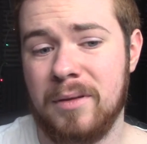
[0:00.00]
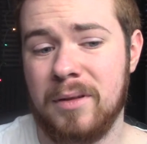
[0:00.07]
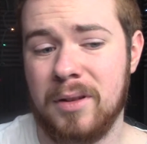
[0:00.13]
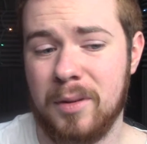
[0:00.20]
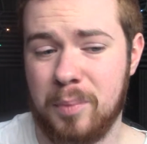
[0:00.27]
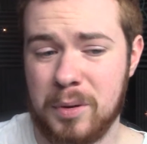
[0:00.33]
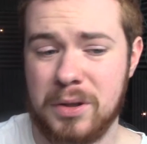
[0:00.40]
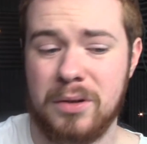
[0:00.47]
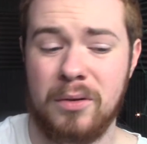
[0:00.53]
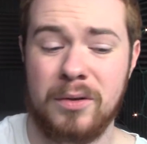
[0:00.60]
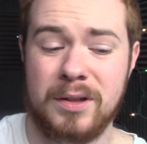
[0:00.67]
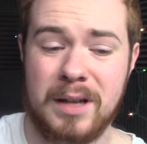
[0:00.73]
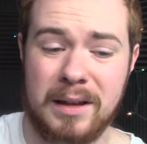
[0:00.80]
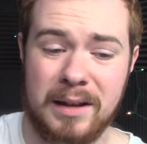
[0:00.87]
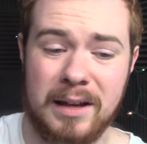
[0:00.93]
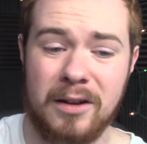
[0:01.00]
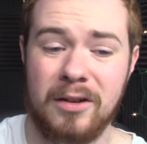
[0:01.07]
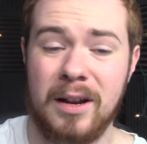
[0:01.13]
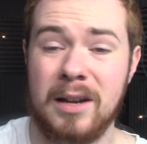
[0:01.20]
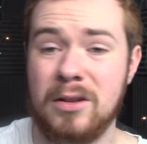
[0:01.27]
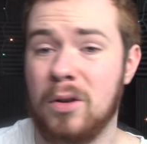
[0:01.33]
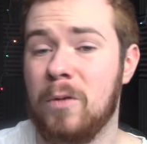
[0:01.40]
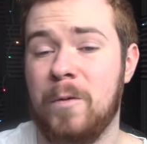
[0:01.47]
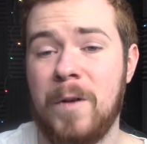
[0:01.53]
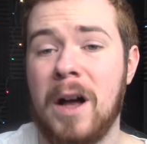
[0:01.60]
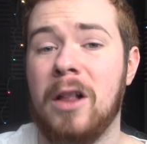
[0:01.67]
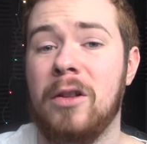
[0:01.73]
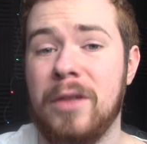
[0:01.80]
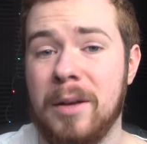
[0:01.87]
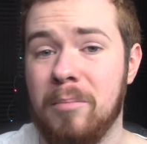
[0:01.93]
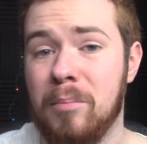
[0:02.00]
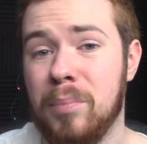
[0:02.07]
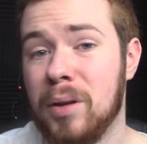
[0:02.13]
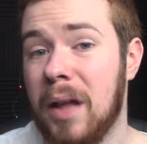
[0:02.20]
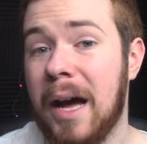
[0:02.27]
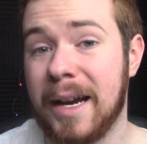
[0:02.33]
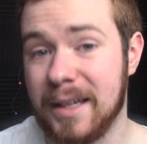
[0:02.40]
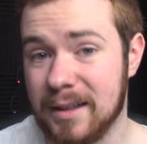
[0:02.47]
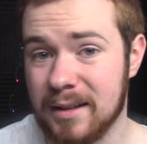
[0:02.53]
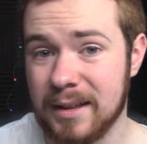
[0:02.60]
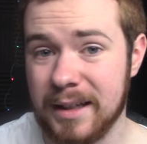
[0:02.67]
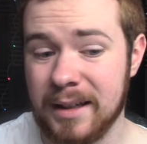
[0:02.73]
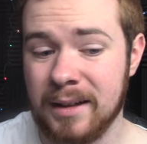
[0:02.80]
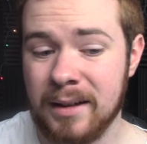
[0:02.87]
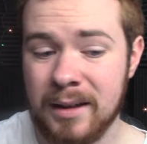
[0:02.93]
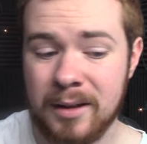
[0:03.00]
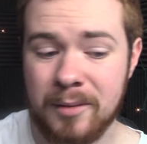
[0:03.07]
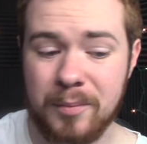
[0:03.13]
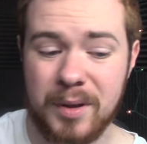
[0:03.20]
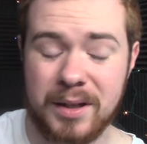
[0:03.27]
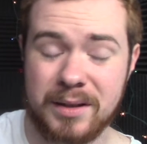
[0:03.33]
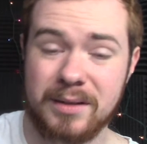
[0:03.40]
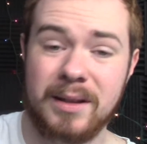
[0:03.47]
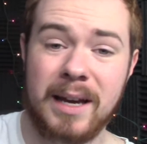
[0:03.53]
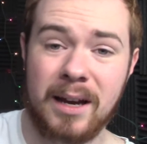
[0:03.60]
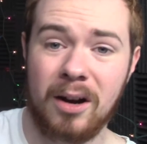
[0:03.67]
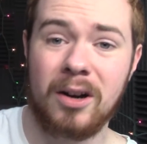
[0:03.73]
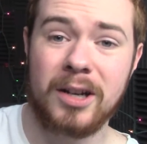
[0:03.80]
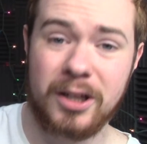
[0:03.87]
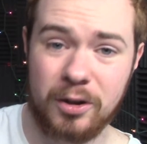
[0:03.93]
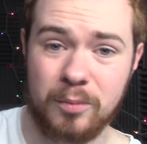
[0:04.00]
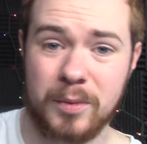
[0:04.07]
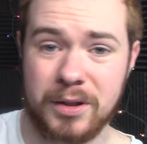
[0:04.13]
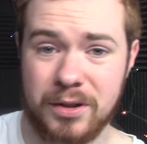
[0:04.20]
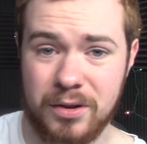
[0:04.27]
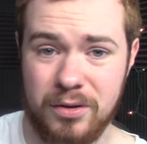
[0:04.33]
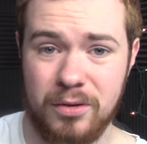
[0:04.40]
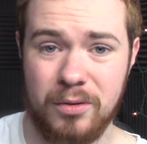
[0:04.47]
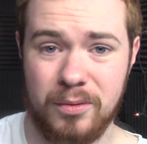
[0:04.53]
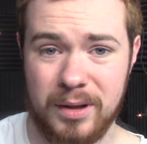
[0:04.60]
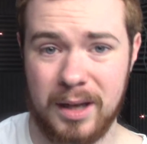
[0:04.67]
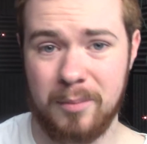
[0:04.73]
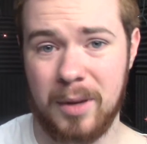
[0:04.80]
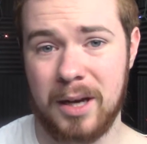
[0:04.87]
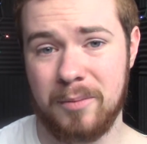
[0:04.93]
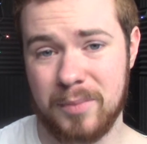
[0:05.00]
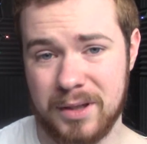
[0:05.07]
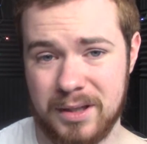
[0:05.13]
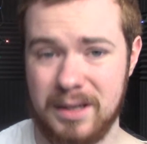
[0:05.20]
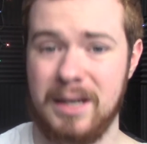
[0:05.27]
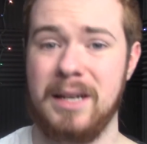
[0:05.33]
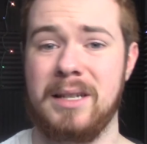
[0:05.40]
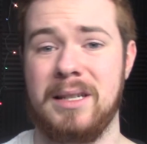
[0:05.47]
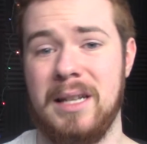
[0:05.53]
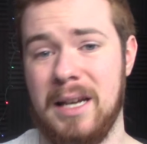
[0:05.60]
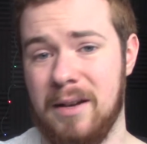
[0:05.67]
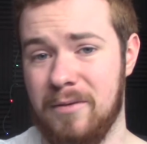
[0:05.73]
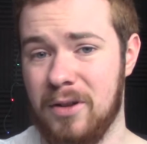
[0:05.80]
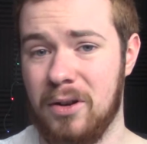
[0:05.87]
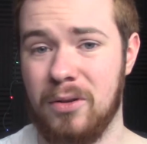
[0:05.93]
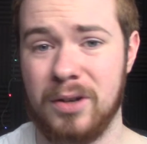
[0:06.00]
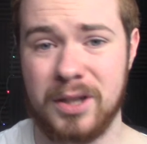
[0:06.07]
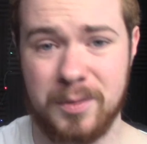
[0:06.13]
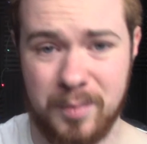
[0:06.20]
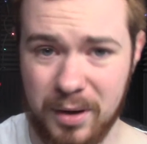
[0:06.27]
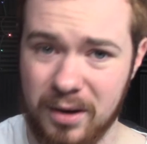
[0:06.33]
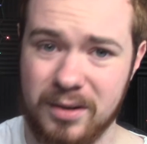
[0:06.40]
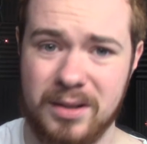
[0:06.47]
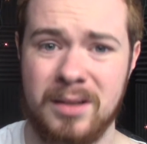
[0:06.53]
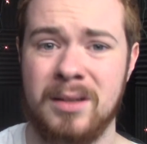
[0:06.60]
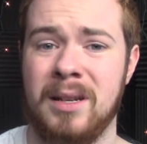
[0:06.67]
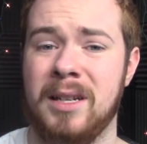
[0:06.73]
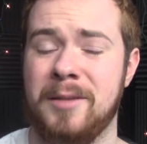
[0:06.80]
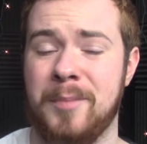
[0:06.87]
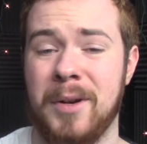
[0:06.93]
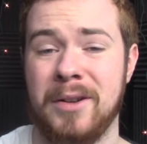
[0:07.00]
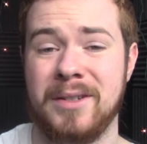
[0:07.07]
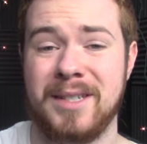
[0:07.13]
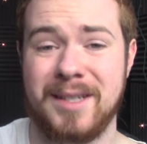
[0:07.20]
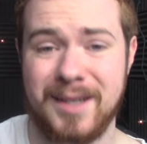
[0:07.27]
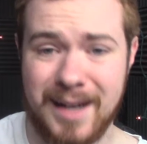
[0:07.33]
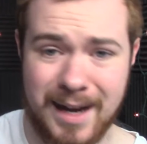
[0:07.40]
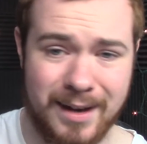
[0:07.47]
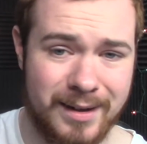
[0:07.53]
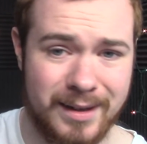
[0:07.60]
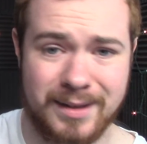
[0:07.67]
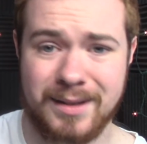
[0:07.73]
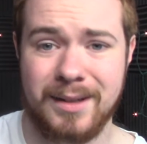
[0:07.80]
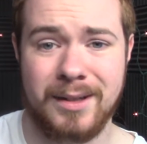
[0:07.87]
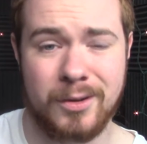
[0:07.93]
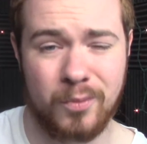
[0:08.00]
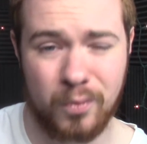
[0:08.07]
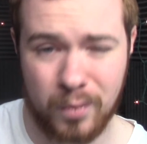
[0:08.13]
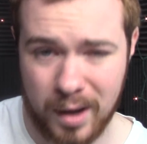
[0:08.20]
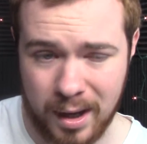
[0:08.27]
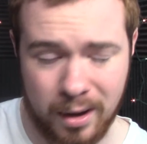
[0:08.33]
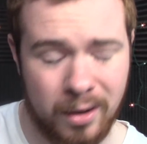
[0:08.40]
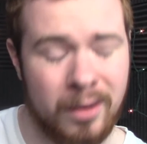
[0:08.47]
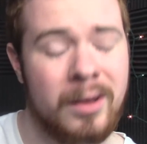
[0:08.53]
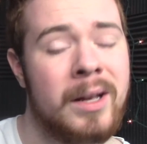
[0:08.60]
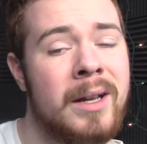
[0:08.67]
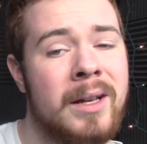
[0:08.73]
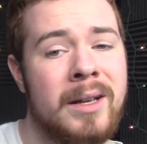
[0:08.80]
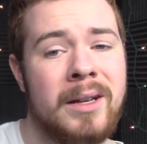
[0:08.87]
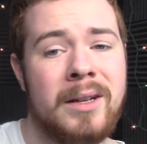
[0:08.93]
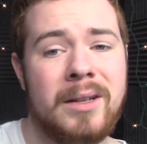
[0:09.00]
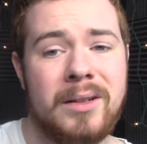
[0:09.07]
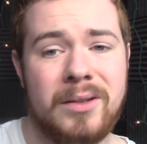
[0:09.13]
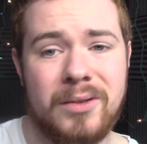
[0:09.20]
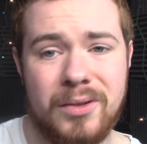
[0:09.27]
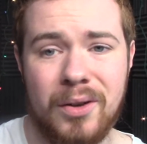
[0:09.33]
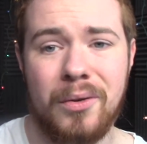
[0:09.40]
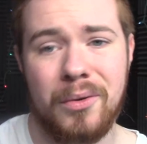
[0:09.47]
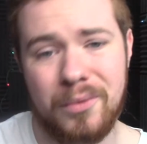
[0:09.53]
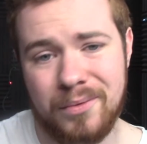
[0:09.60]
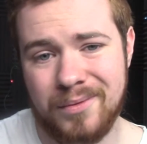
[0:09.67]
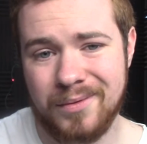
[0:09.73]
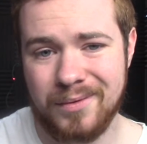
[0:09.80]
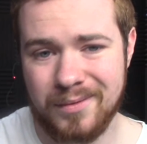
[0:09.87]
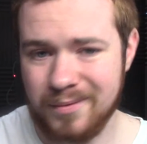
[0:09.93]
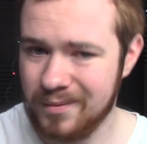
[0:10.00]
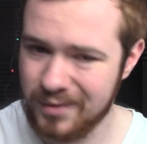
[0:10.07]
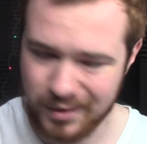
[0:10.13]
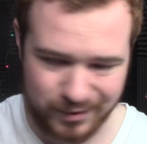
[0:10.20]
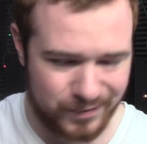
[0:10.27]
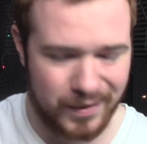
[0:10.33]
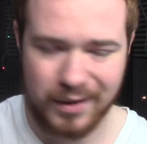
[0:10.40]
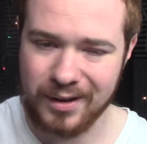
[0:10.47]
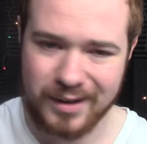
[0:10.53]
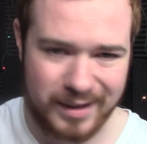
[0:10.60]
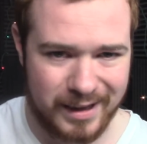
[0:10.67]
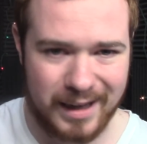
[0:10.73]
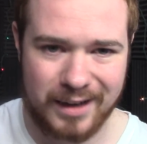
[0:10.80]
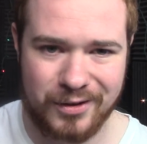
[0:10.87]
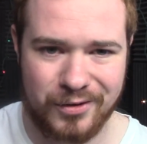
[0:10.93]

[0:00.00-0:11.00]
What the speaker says: the personas on the internet. Don't follow them blindly, because they are humans too, and they make mistakes, and they have their own experiences. They experience sadness as well. Don't fall into that